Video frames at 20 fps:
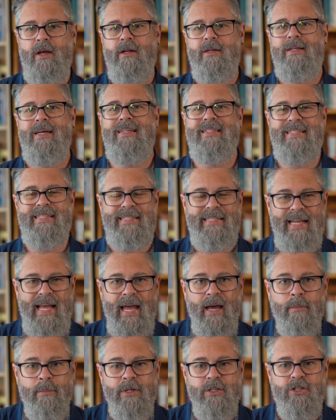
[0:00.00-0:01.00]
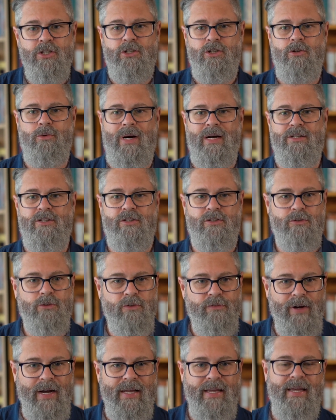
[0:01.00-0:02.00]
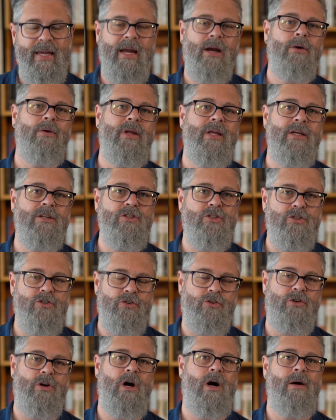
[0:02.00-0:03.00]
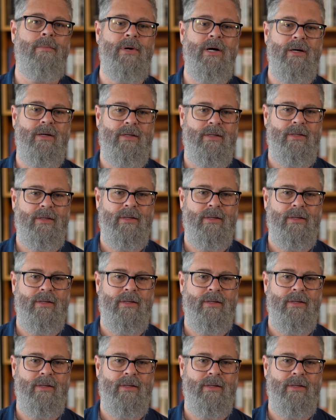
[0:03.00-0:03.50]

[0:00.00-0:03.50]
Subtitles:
does damage to us through vicarious trauma.